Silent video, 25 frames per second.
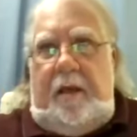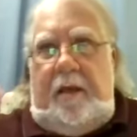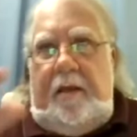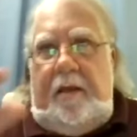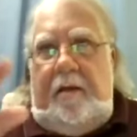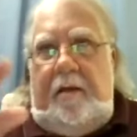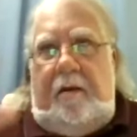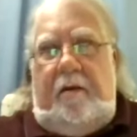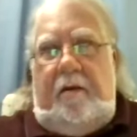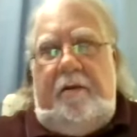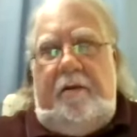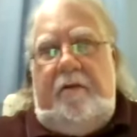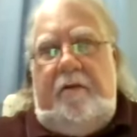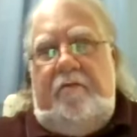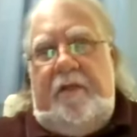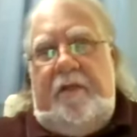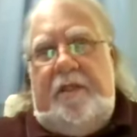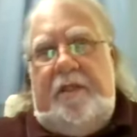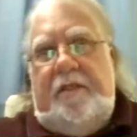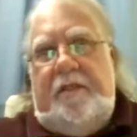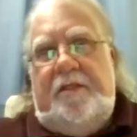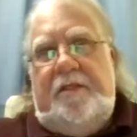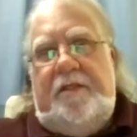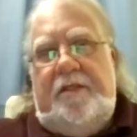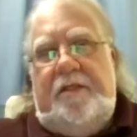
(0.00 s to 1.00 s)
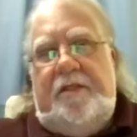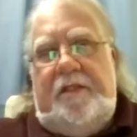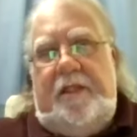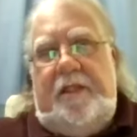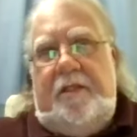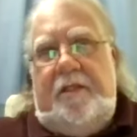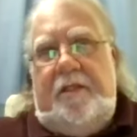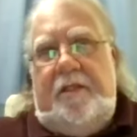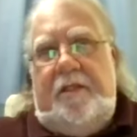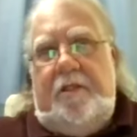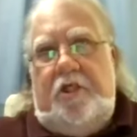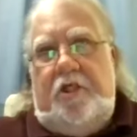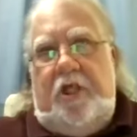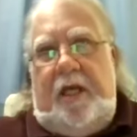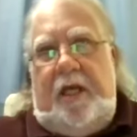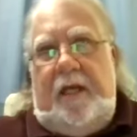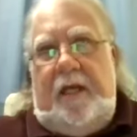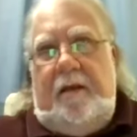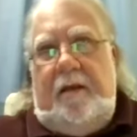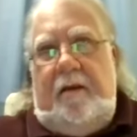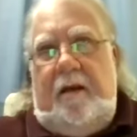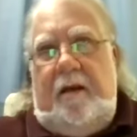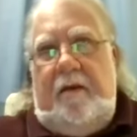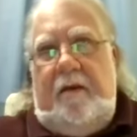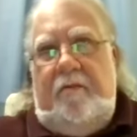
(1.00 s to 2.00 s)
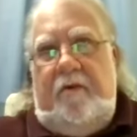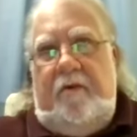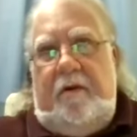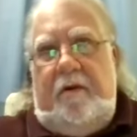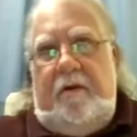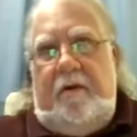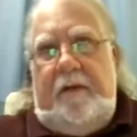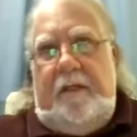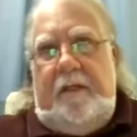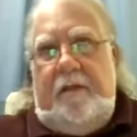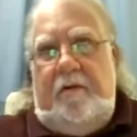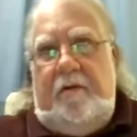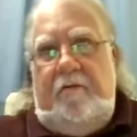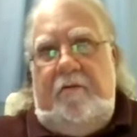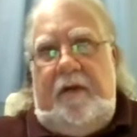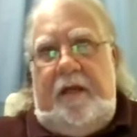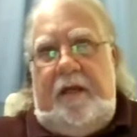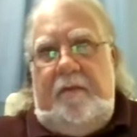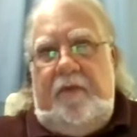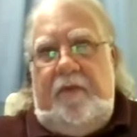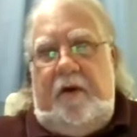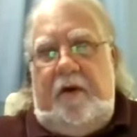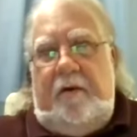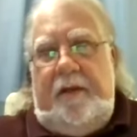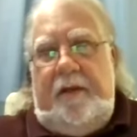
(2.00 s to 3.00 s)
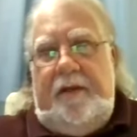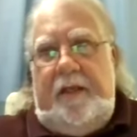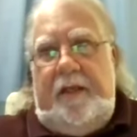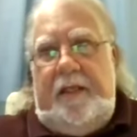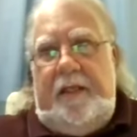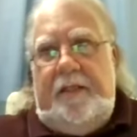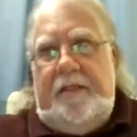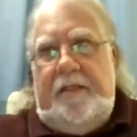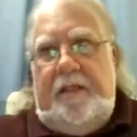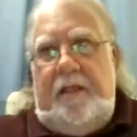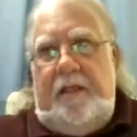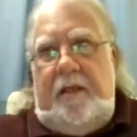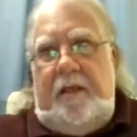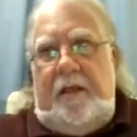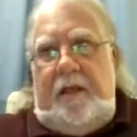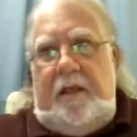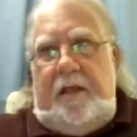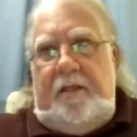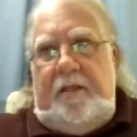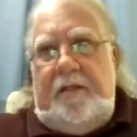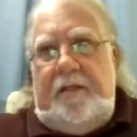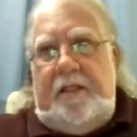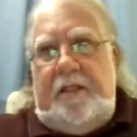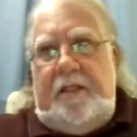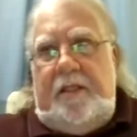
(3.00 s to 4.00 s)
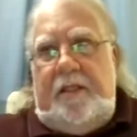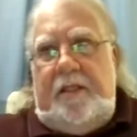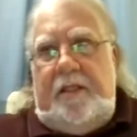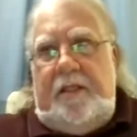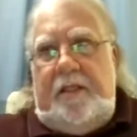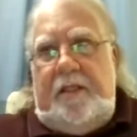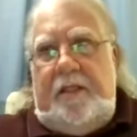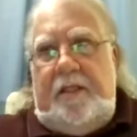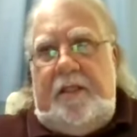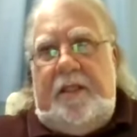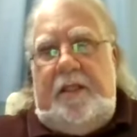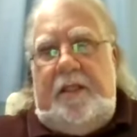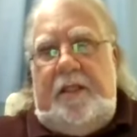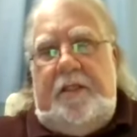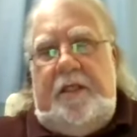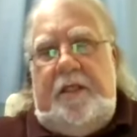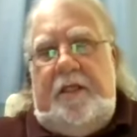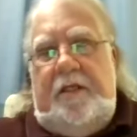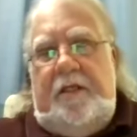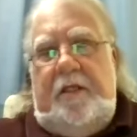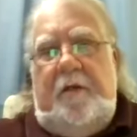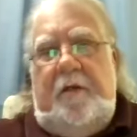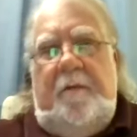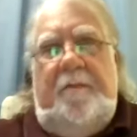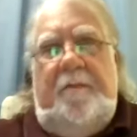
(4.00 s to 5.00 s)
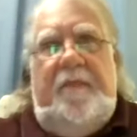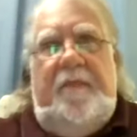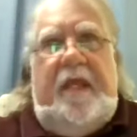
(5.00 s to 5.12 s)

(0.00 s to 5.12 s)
And all the witnesses in the Shag Harbour area agree upon this. This continued.